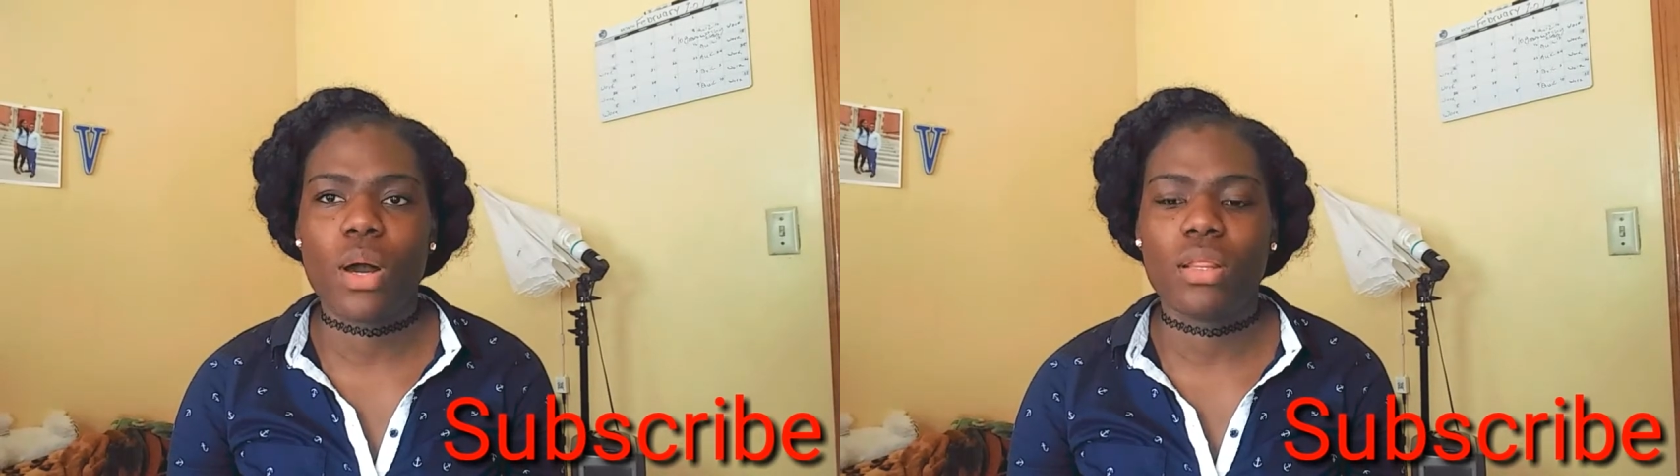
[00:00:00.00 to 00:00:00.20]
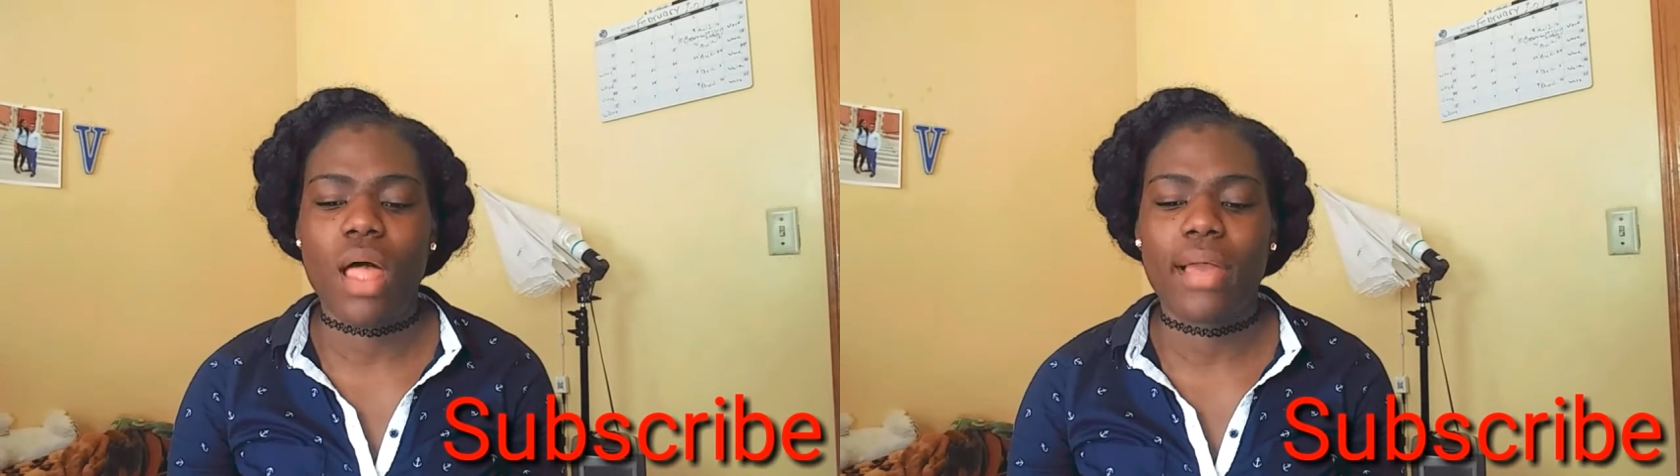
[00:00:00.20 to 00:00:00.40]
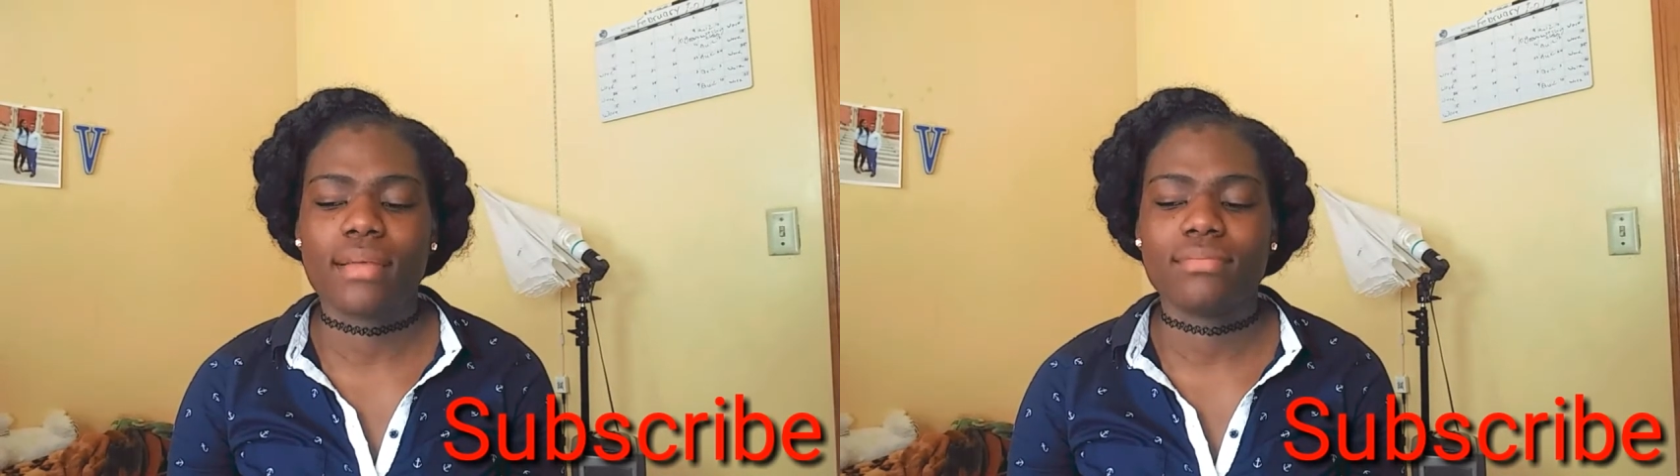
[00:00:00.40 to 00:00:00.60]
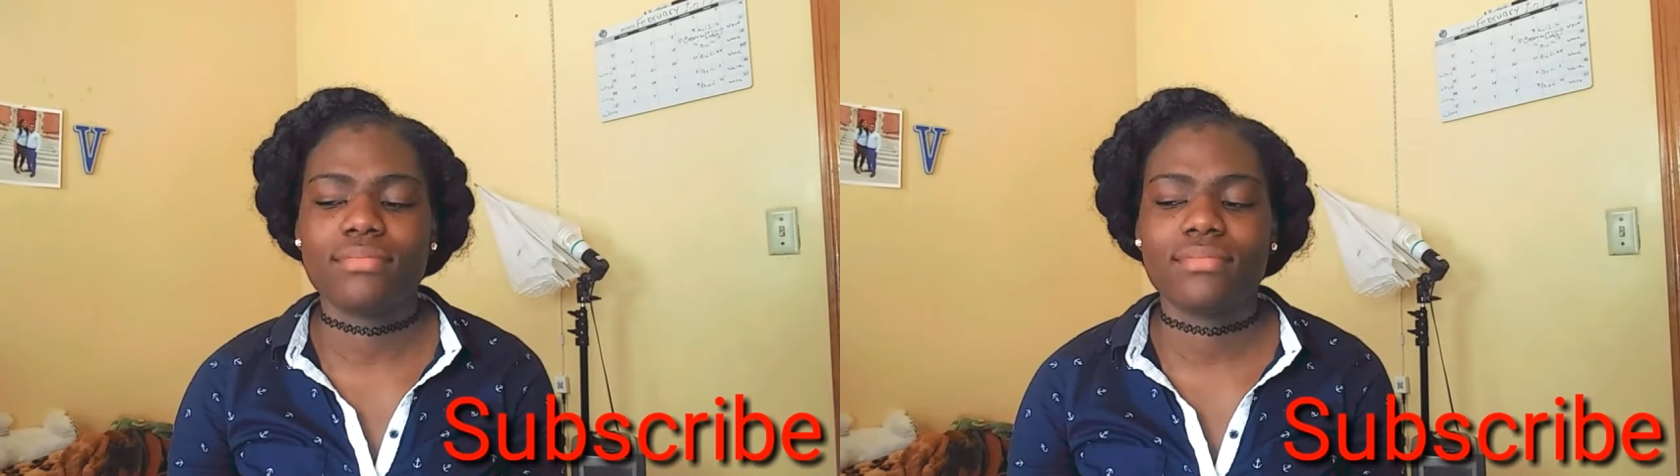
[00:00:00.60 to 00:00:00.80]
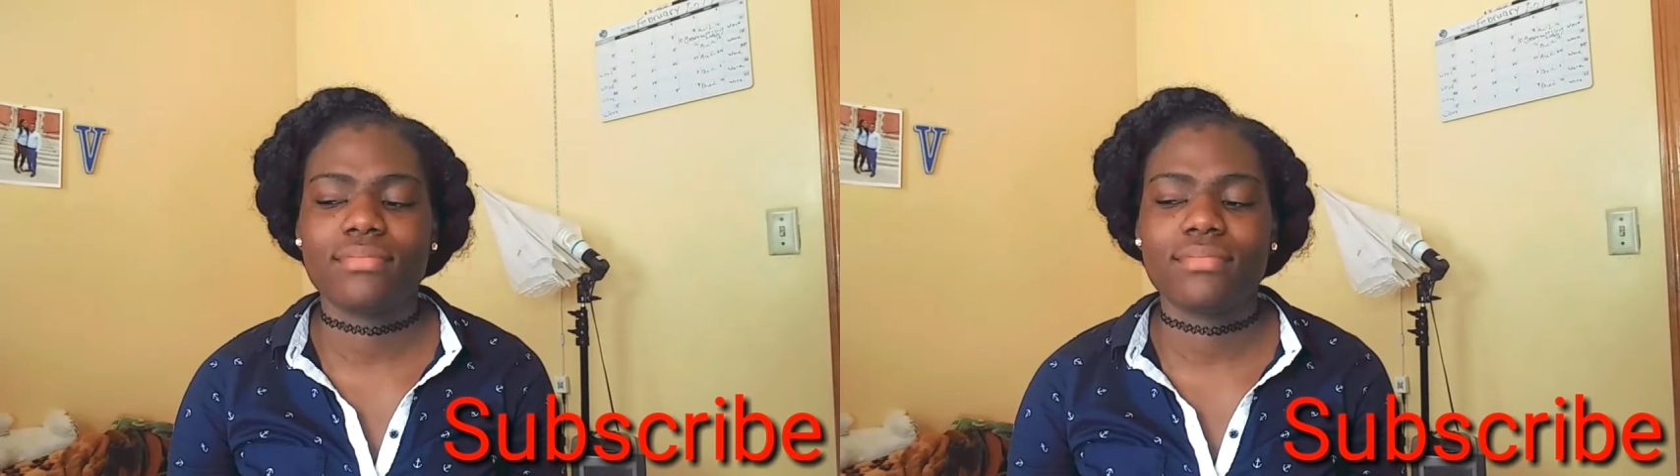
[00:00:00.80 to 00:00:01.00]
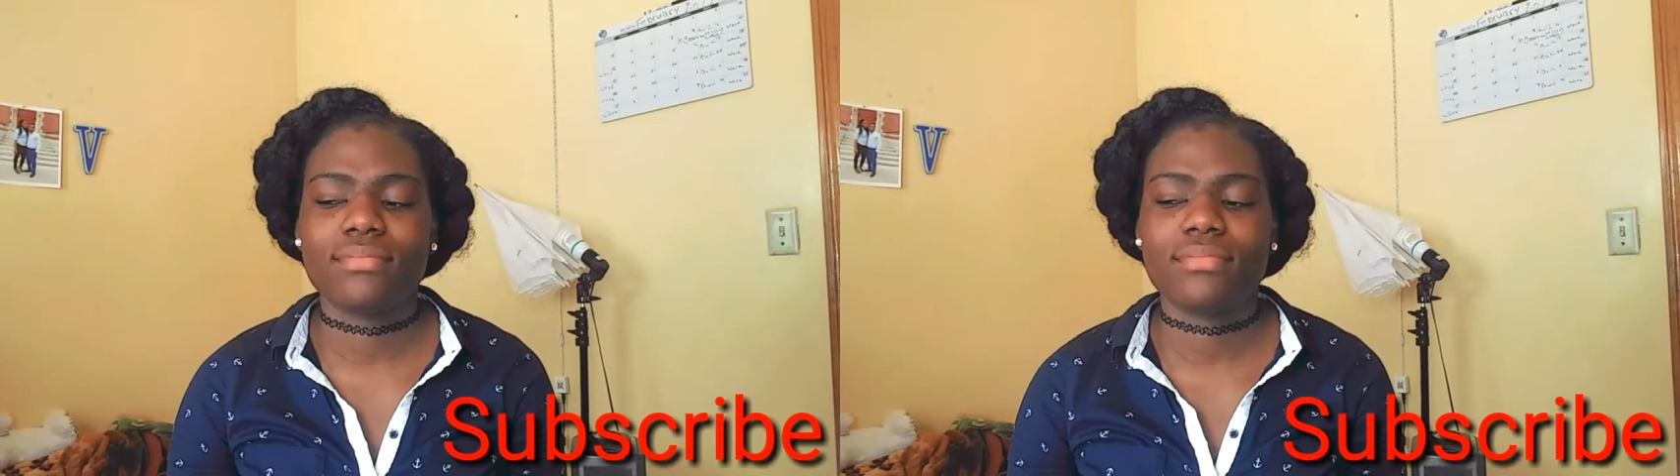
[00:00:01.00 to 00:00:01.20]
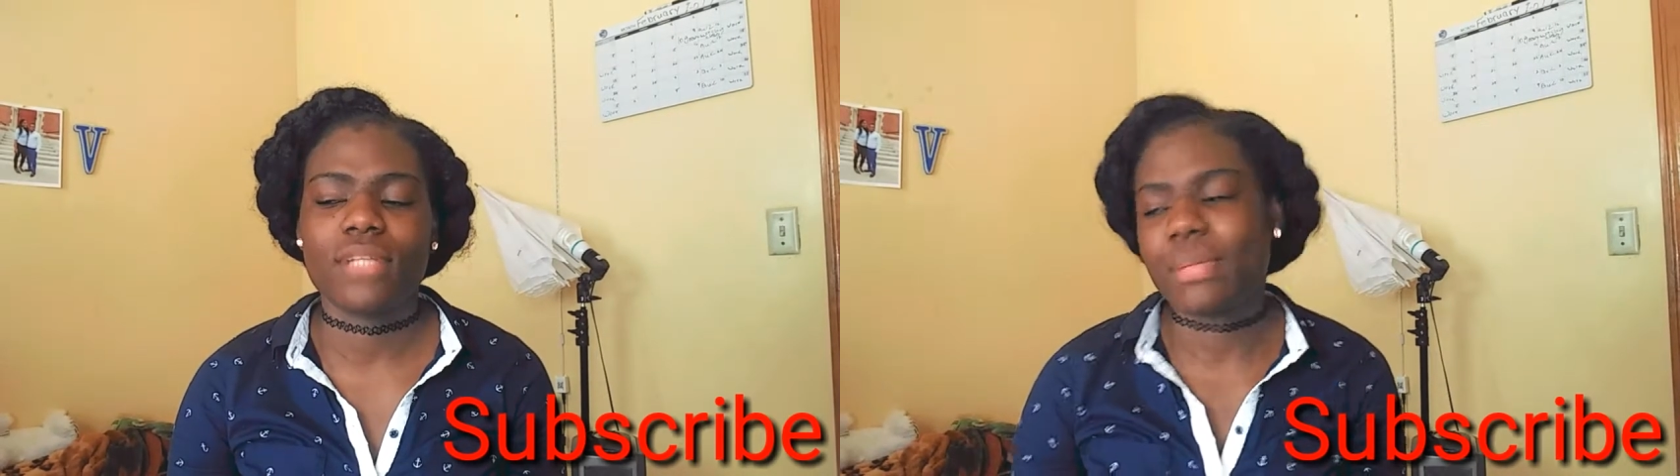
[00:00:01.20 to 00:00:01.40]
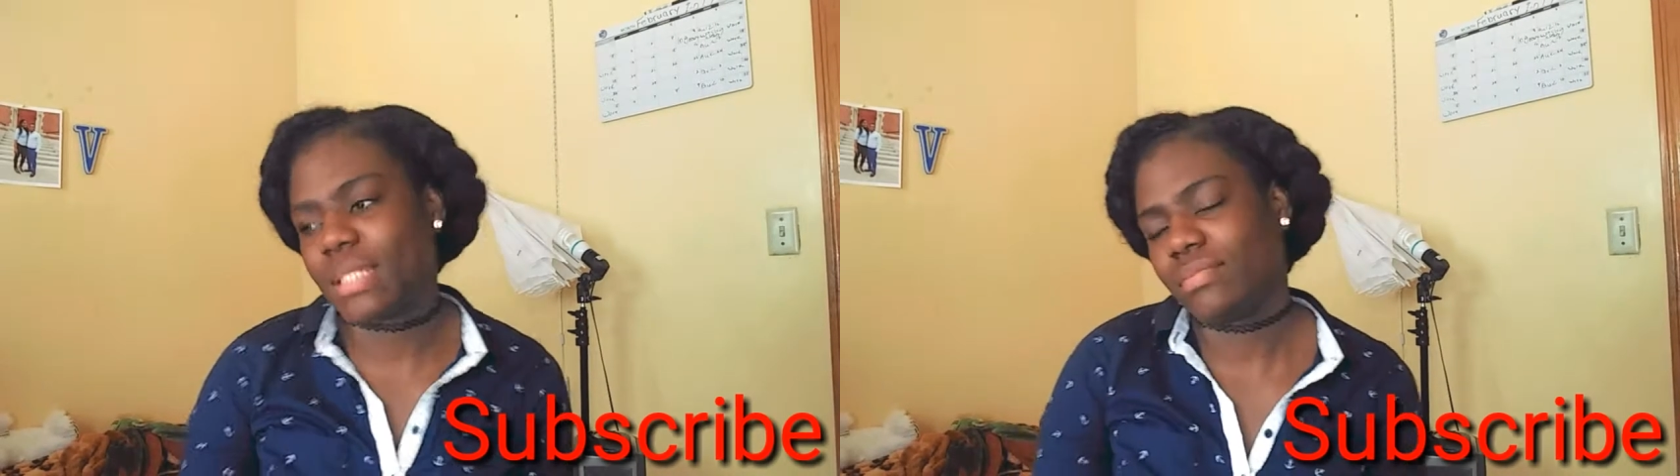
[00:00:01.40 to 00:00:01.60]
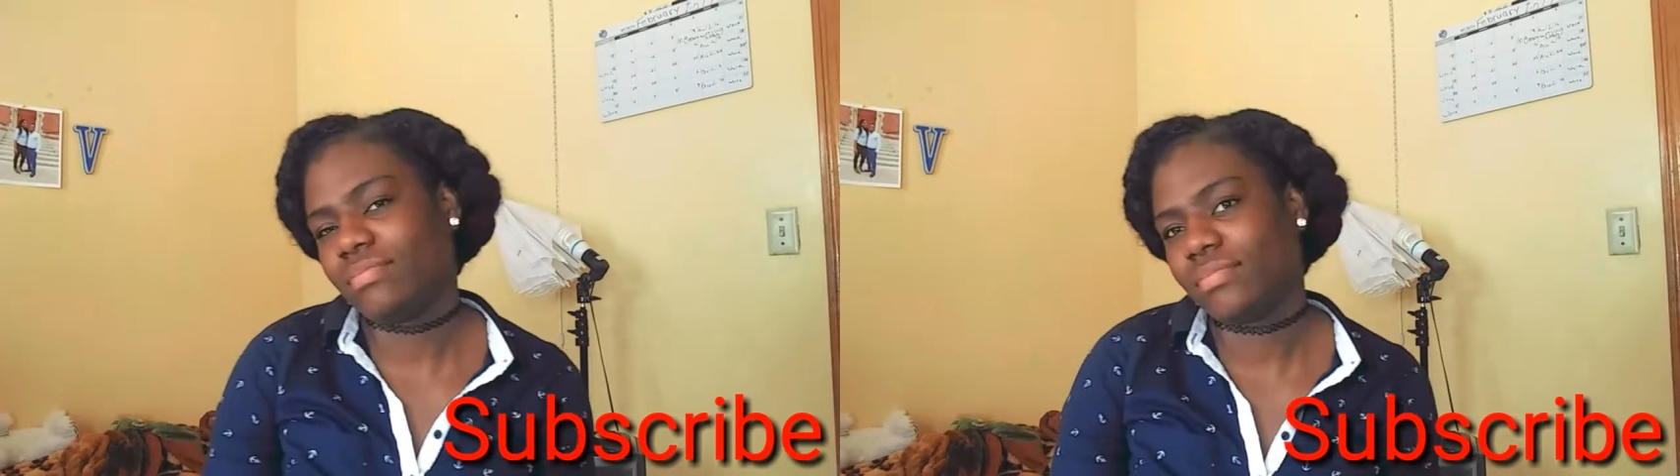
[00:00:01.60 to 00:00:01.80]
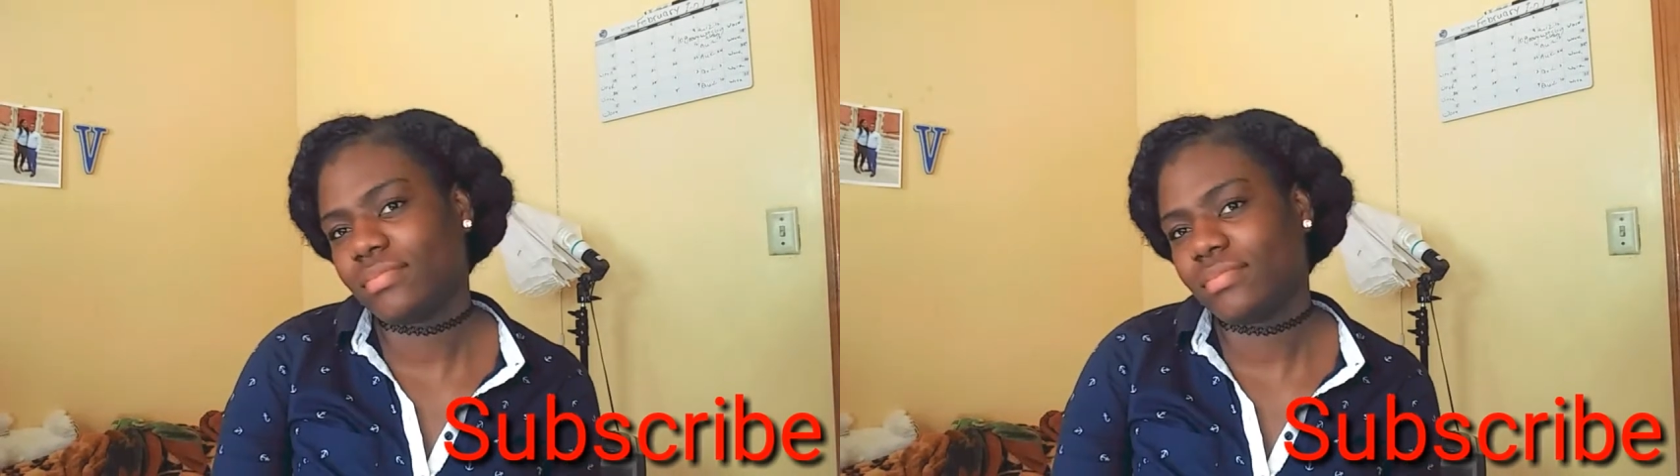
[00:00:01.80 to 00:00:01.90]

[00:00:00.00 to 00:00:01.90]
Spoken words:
a like, let me see,